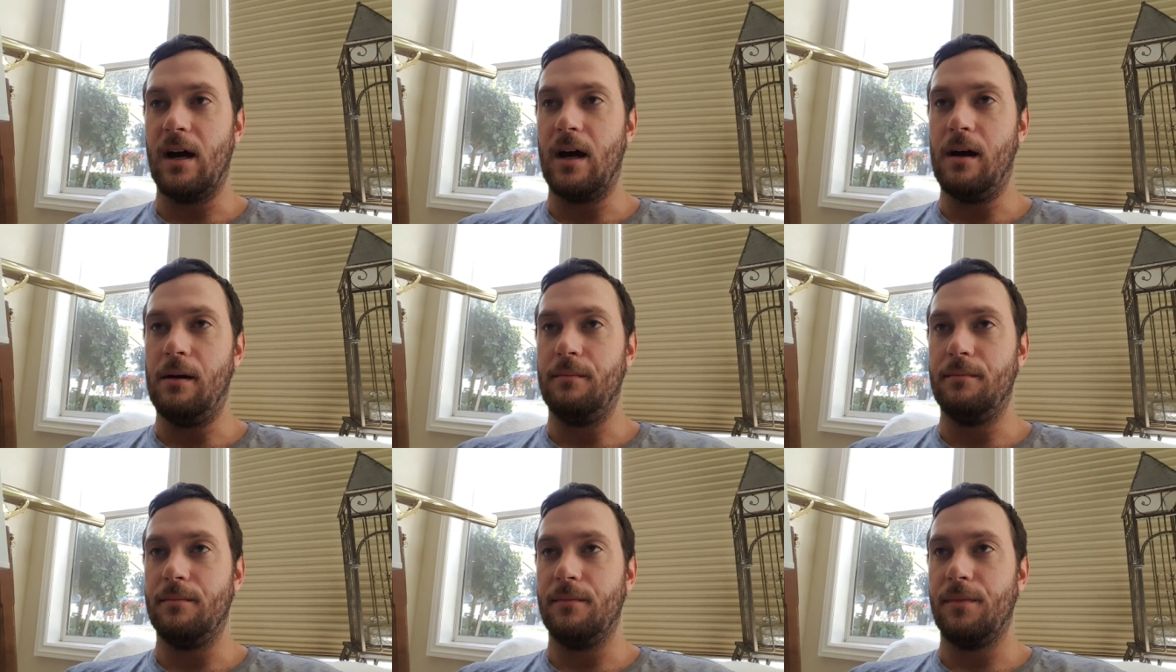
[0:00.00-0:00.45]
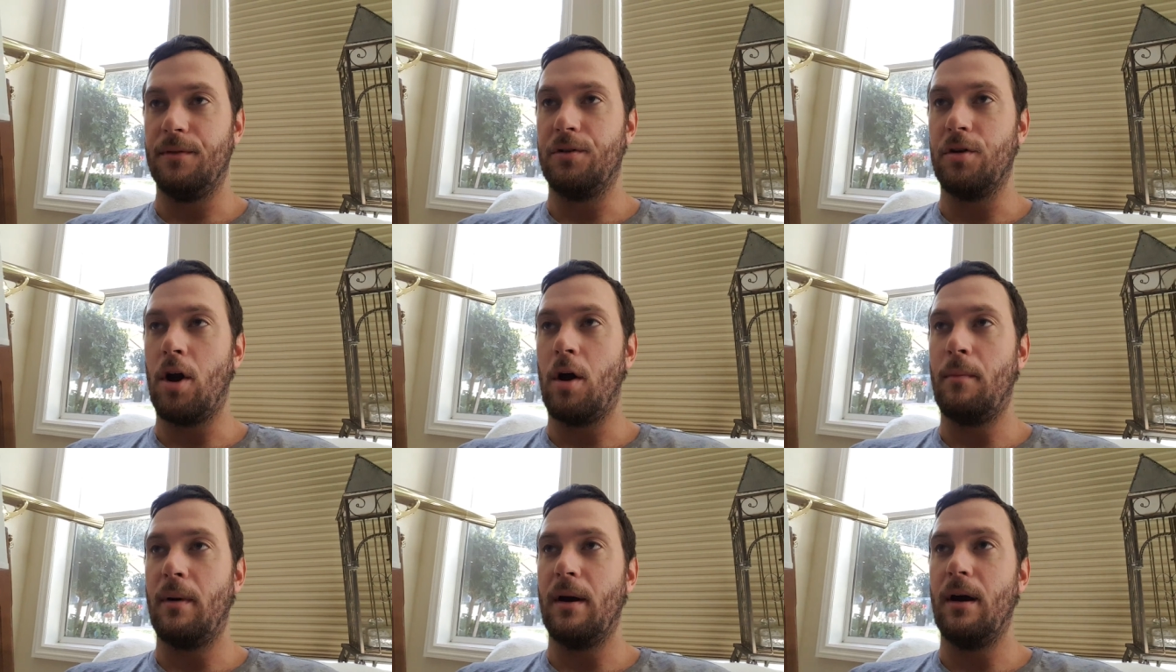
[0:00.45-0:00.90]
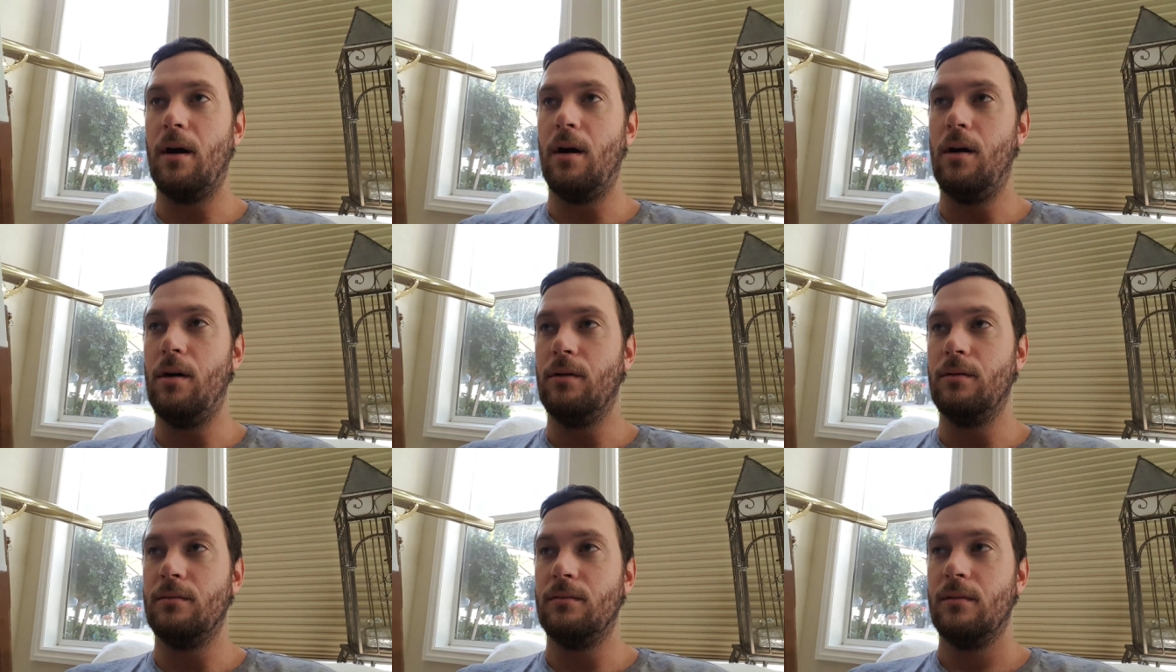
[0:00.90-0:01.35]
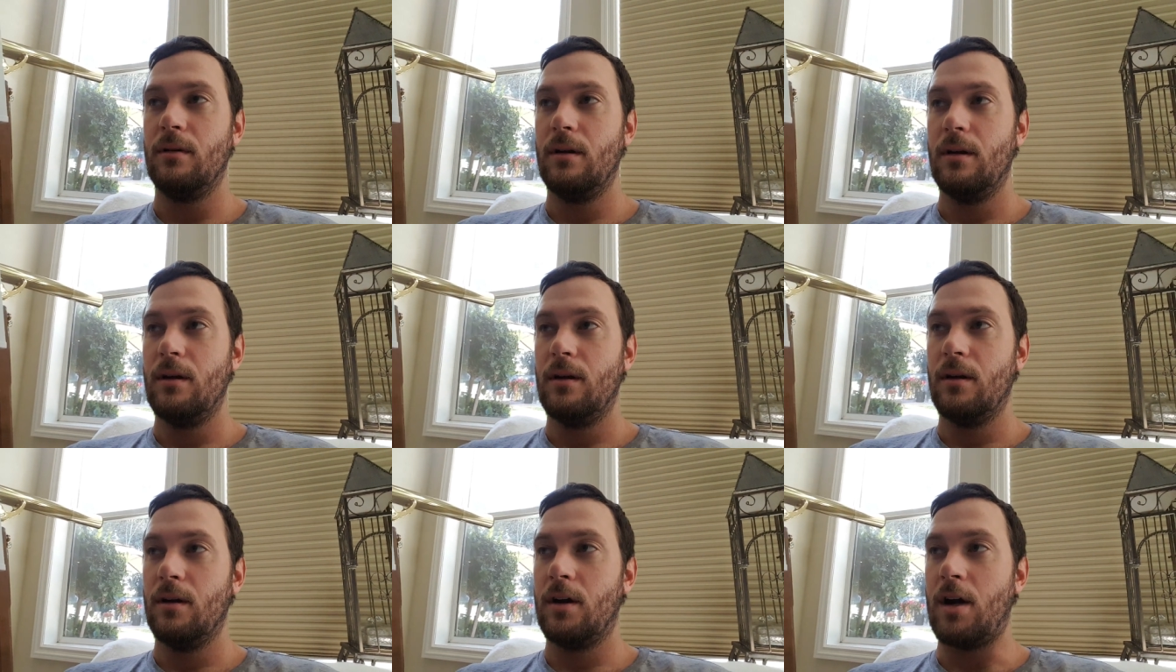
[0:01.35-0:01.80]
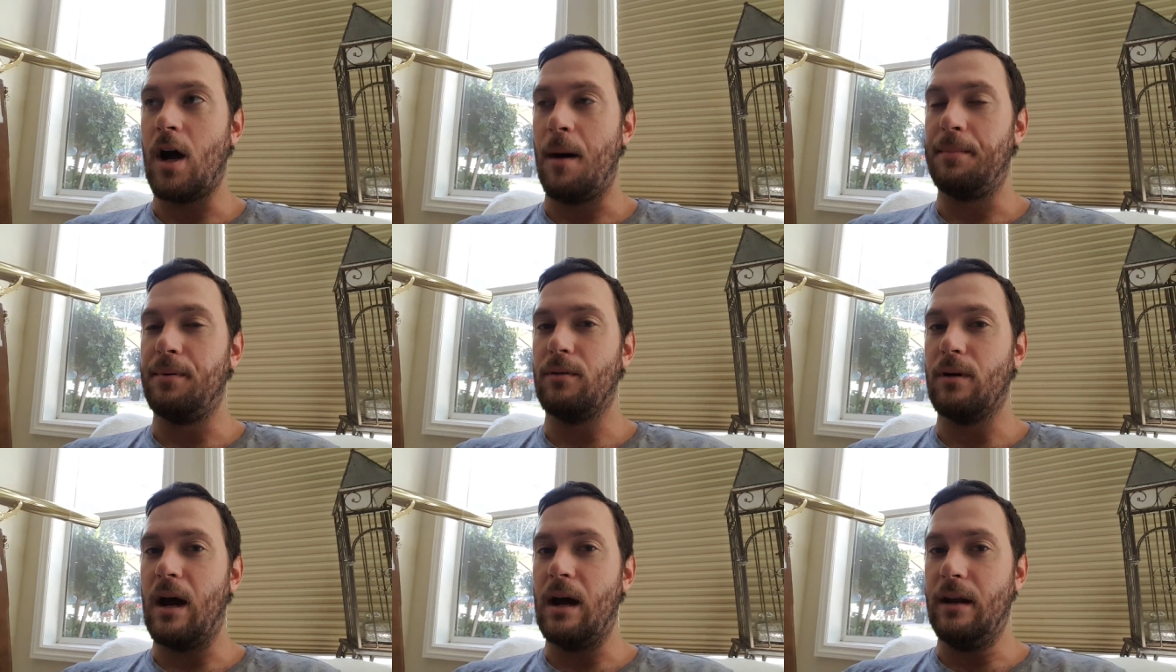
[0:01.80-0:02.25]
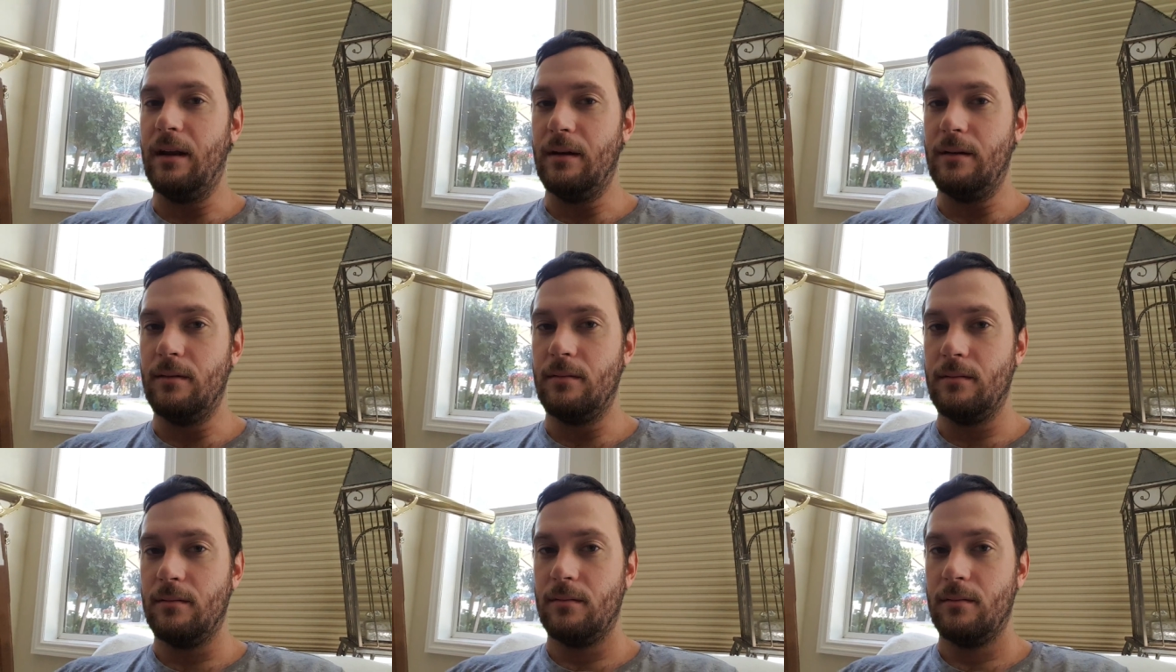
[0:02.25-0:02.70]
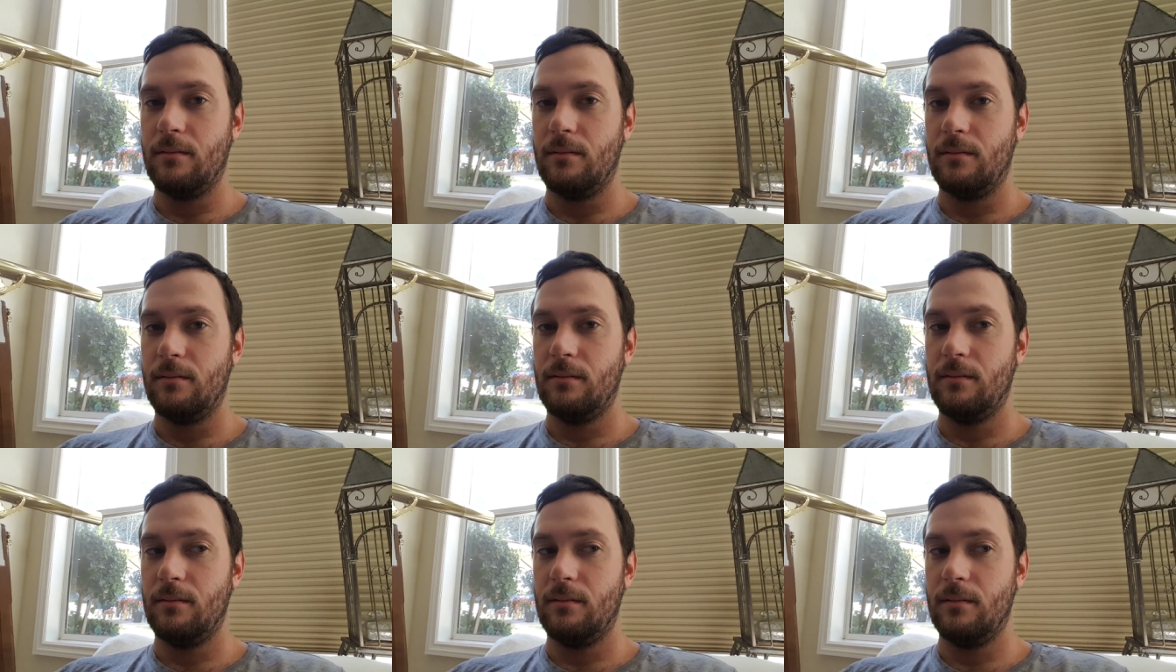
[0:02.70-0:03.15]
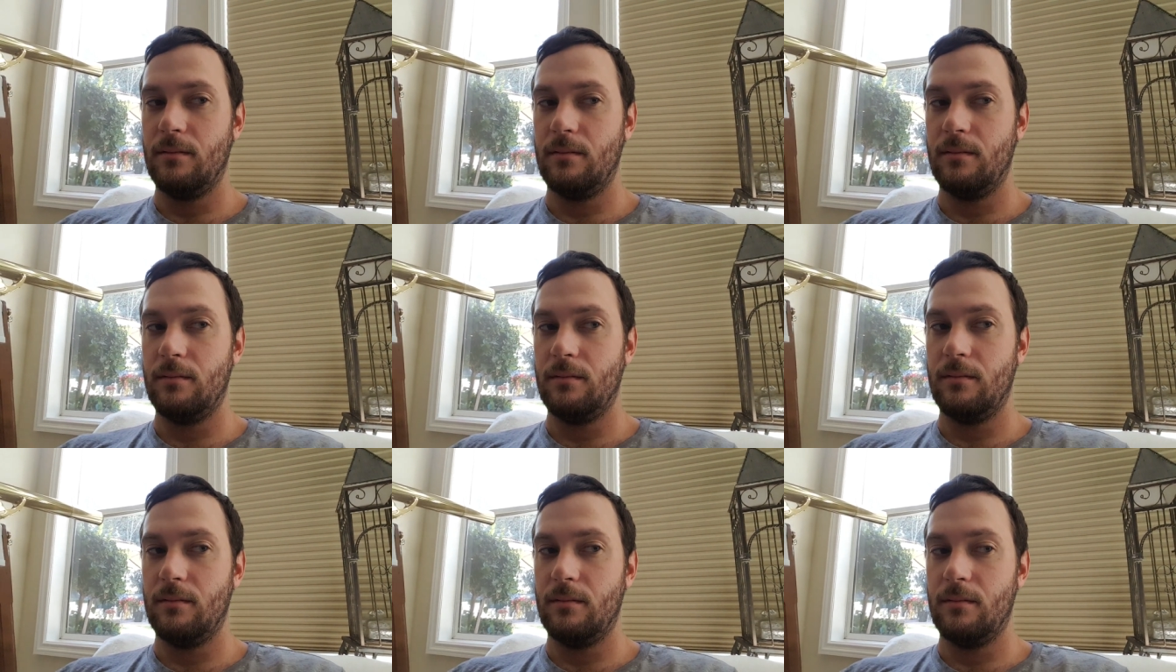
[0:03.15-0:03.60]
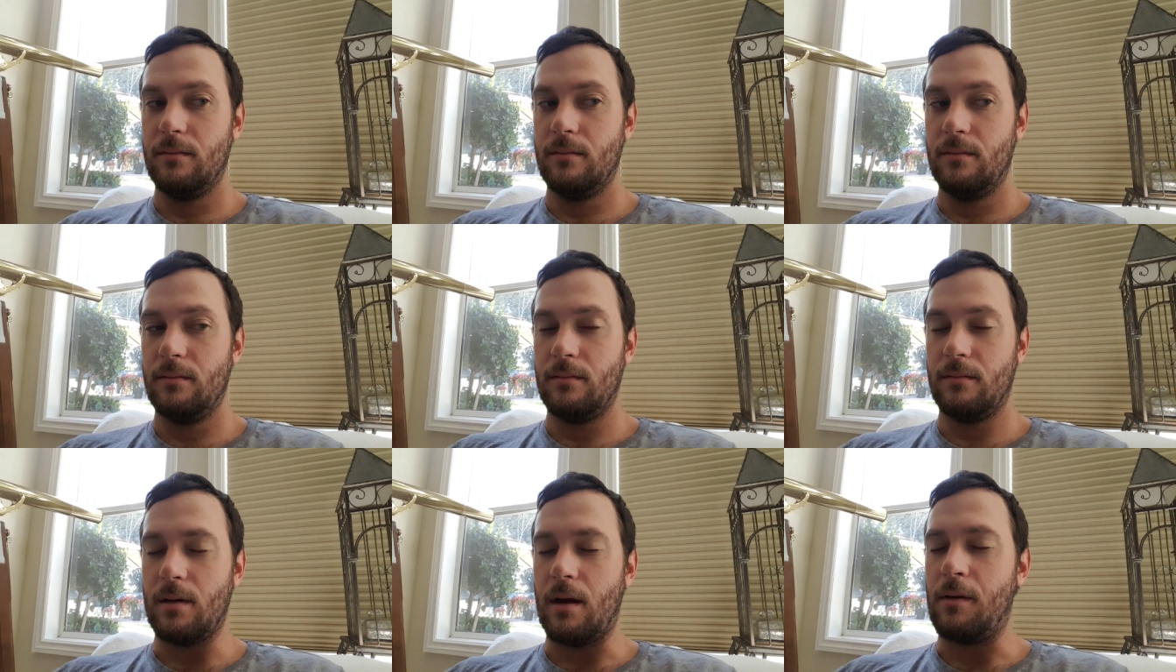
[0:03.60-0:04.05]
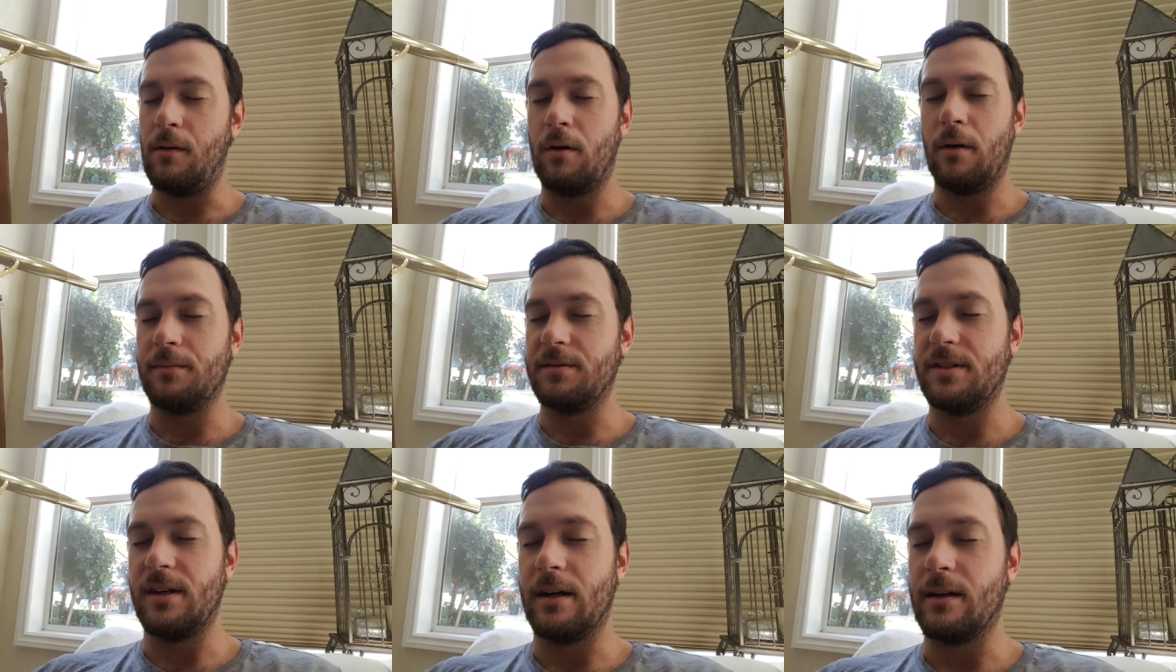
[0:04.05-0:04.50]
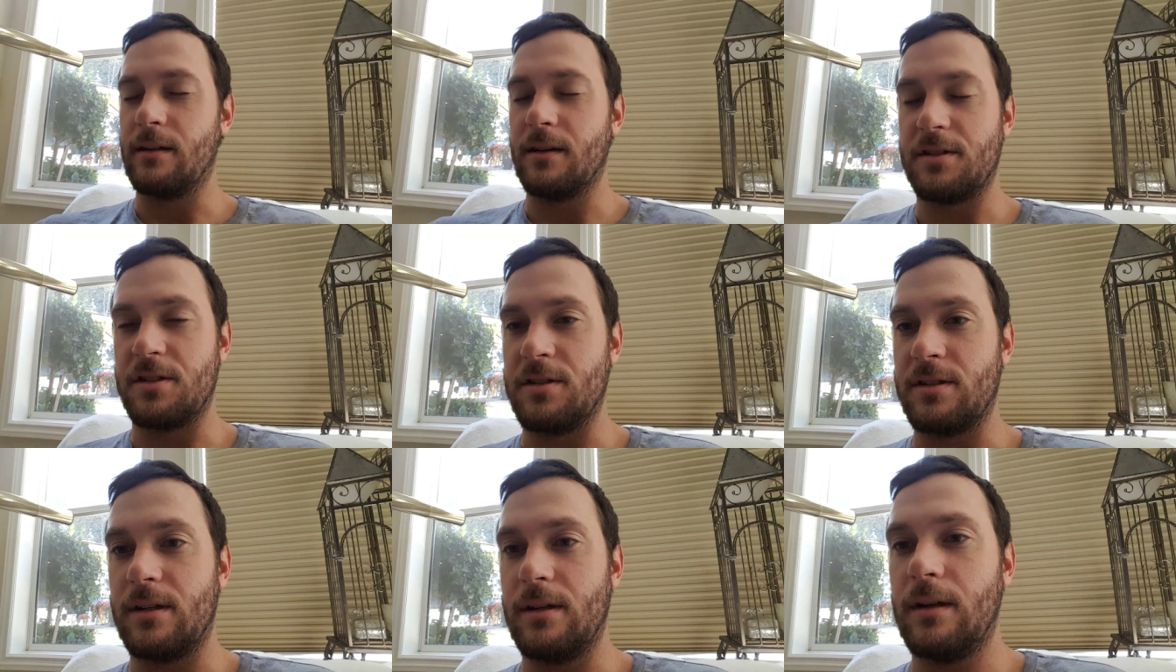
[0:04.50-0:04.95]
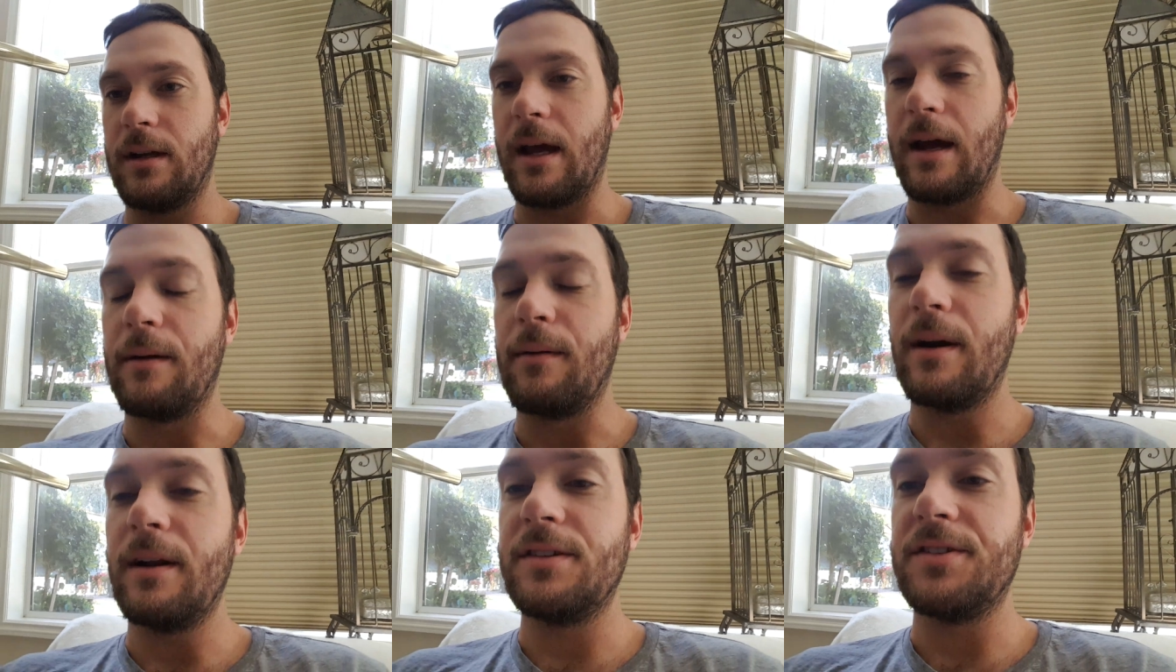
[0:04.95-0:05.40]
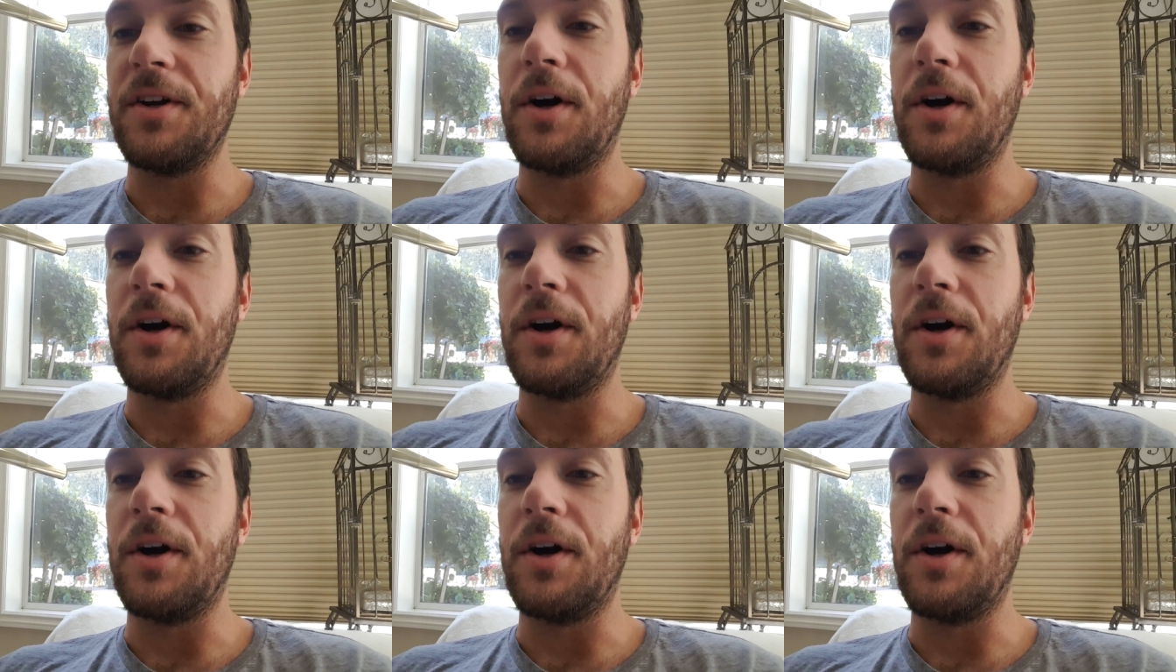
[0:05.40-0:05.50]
Um, they're all my own, copyrighted. I don't know what I'm saying. Let's just okay. Ready?